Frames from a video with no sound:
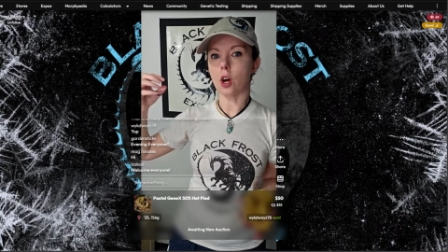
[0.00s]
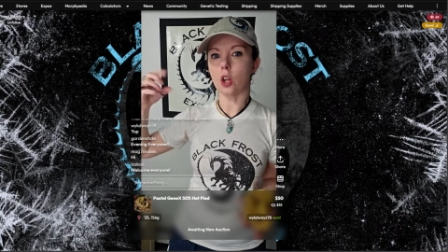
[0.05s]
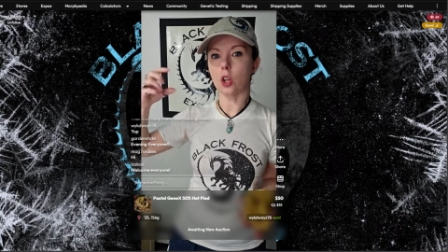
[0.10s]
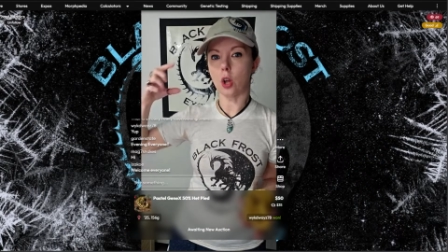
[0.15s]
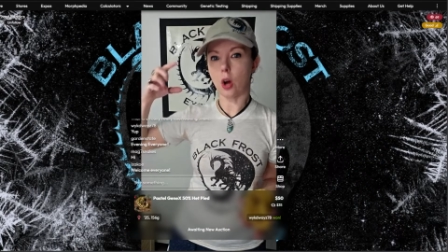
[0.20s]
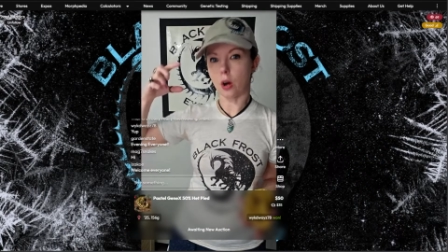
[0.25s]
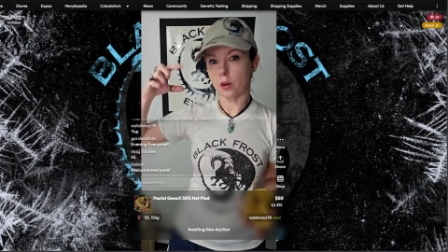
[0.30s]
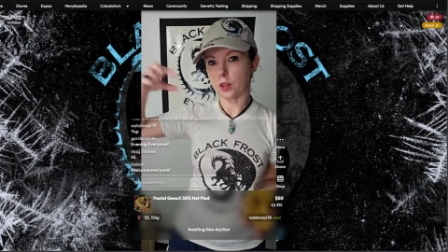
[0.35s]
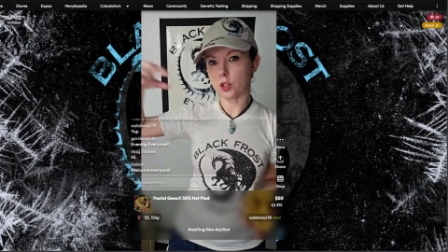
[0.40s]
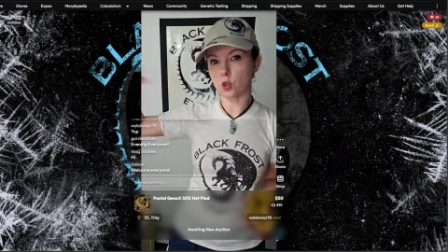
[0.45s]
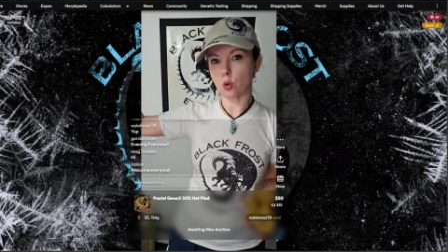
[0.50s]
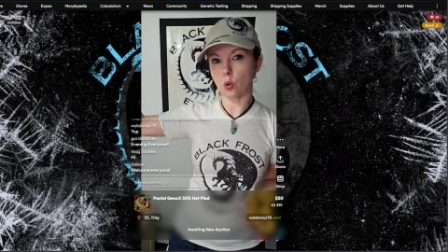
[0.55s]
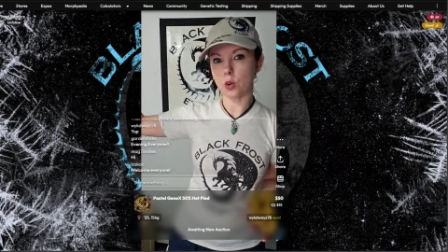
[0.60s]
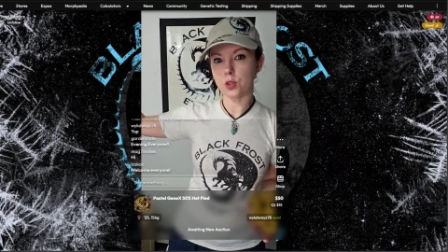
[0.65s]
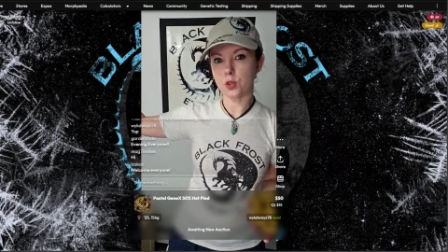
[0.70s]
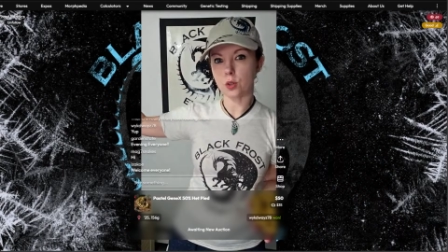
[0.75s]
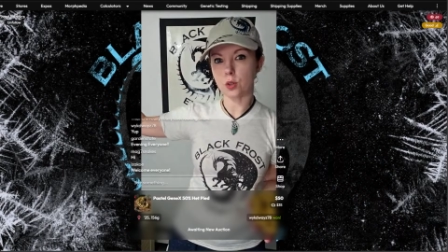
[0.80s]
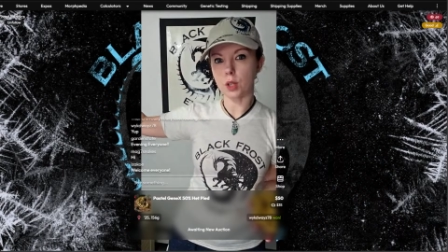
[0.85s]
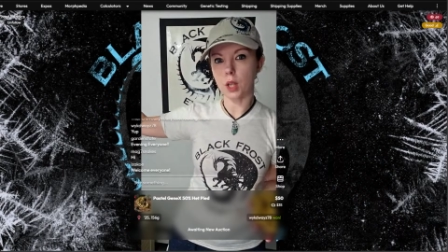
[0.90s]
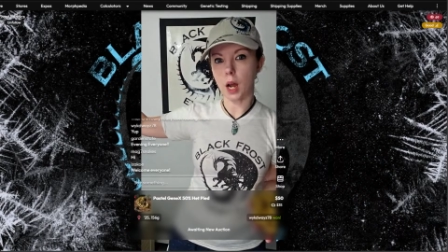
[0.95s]
along the
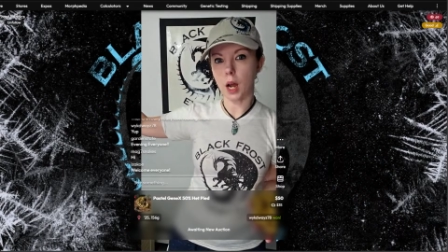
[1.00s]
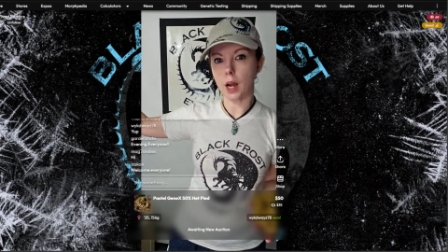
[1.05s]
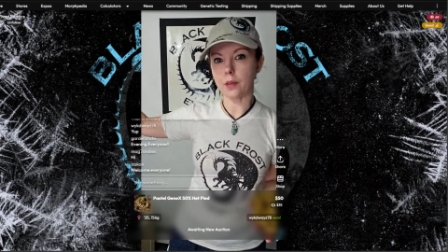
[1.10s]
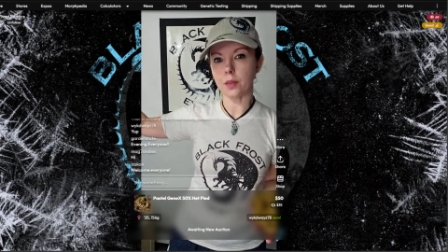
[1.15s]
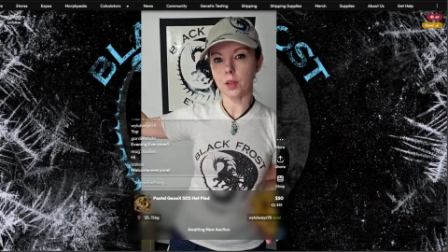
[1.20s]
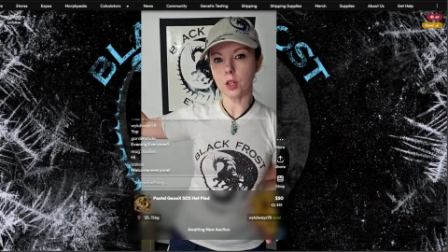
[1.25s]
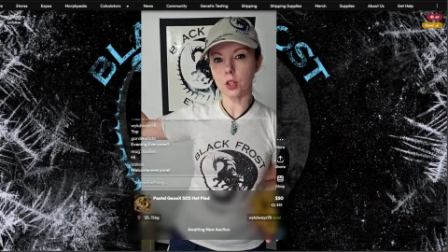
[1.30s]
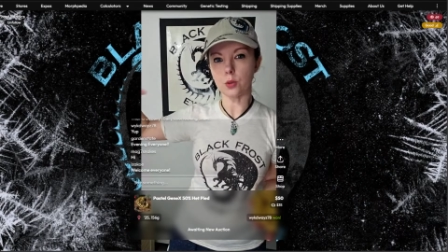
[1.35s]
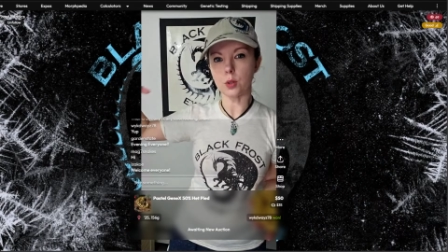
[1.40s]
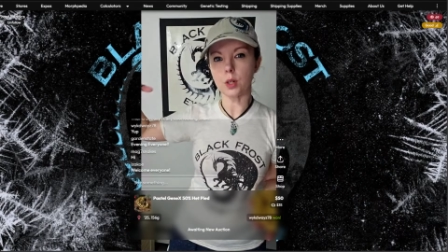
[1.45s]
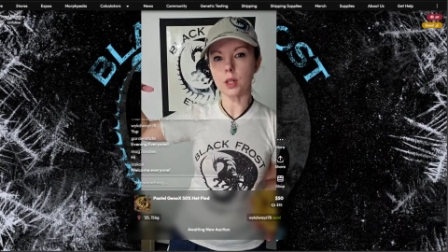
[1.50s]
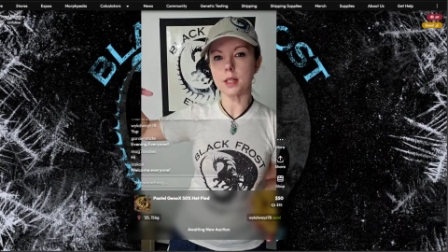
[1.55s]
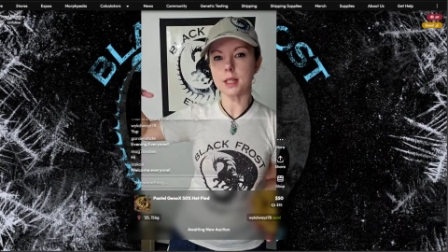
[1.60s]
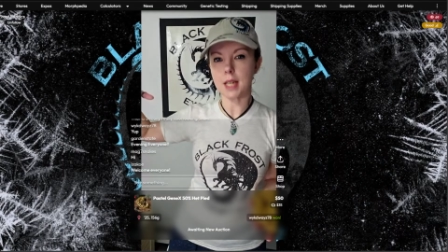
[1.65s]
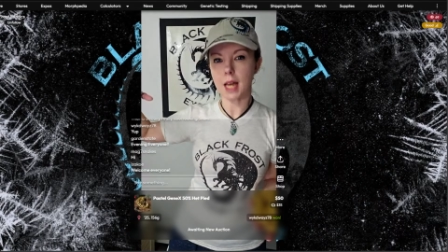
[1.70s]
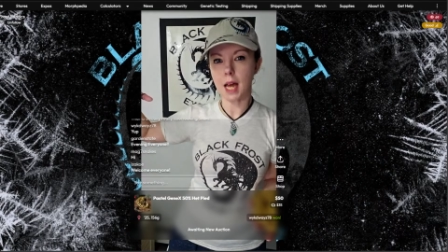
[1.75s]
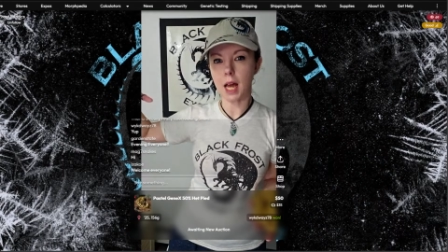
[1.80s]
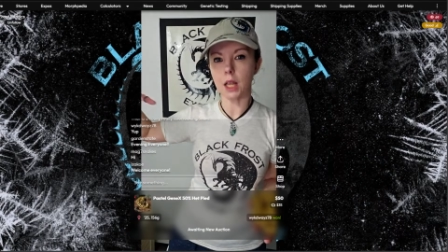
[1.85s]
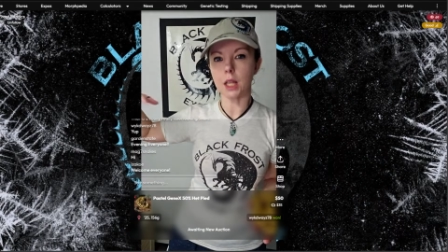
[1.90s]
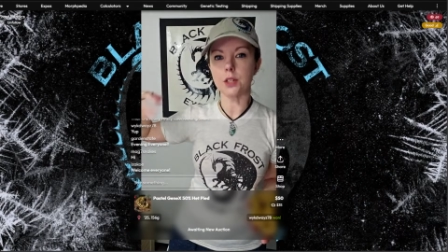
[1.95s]
dorsal line that you can
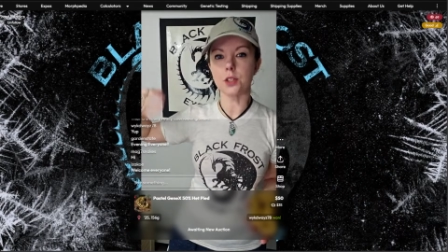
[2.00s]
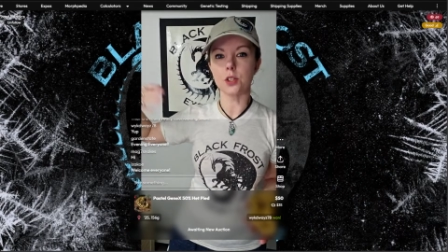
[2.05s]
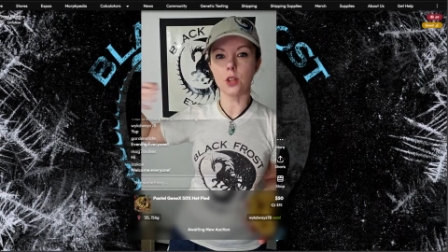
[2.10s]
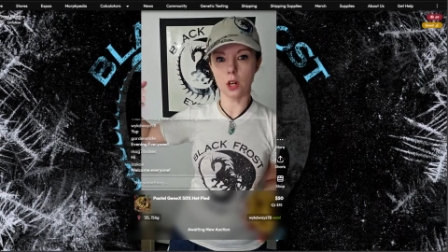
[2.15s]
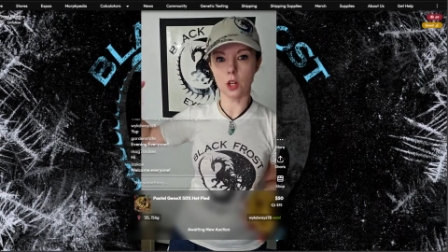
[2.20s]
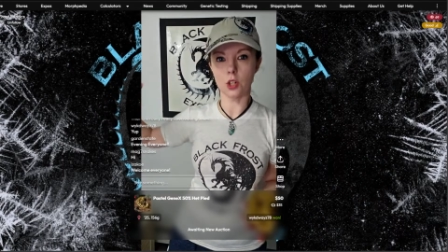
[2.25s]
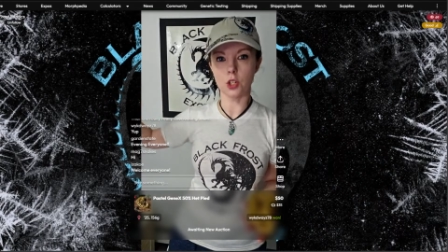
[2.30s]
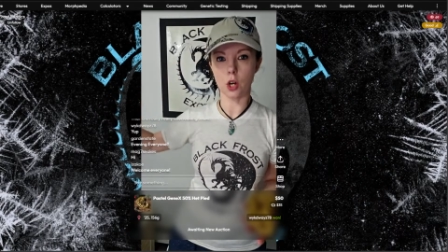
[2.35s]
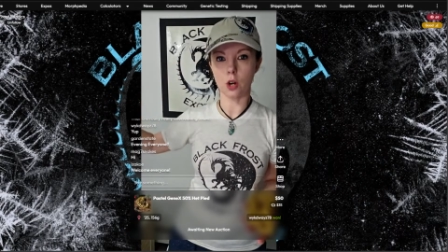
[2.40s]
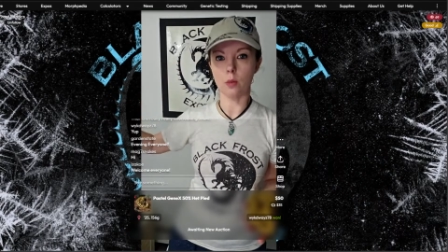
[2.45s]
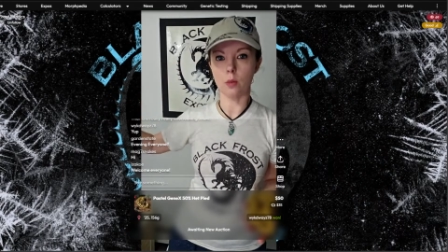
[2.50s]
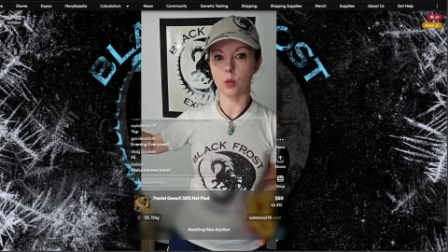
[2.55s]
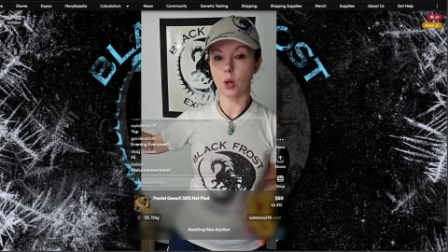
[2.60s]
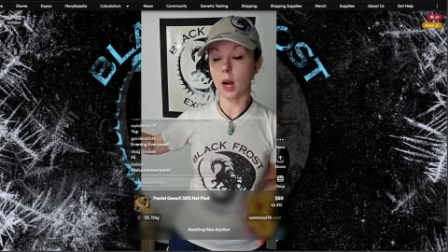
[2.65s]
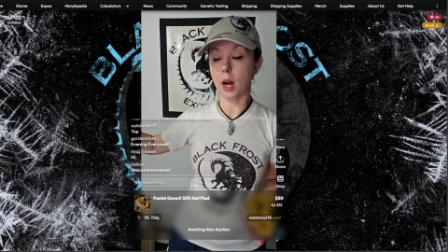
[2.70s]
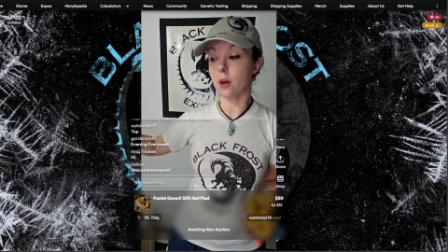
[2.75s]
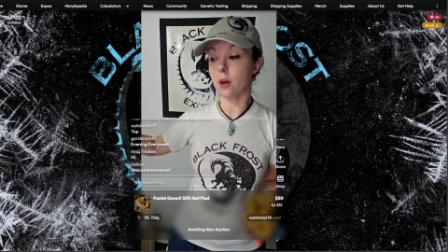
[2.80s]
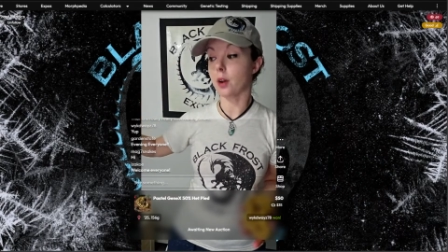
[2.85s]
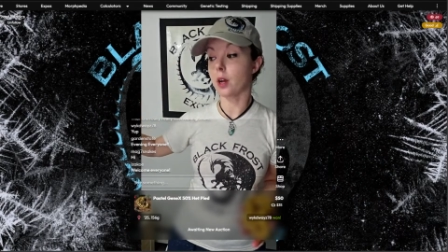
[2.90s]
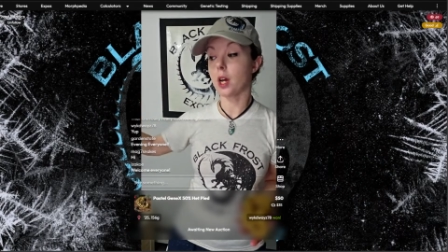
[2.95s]
tell is going to turn
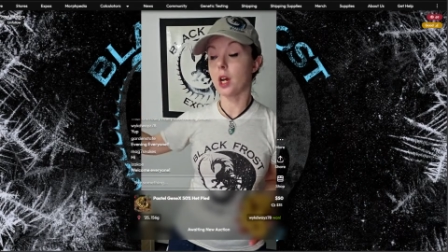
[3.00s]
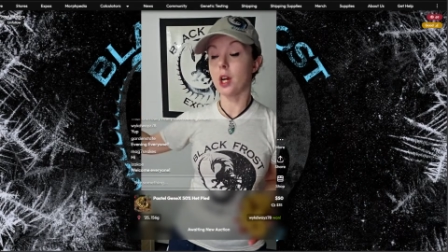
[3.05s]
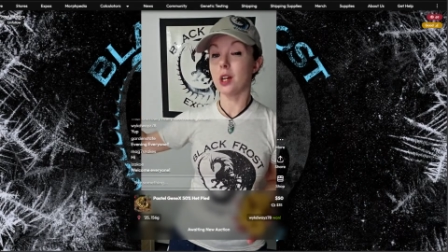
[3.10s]
brown.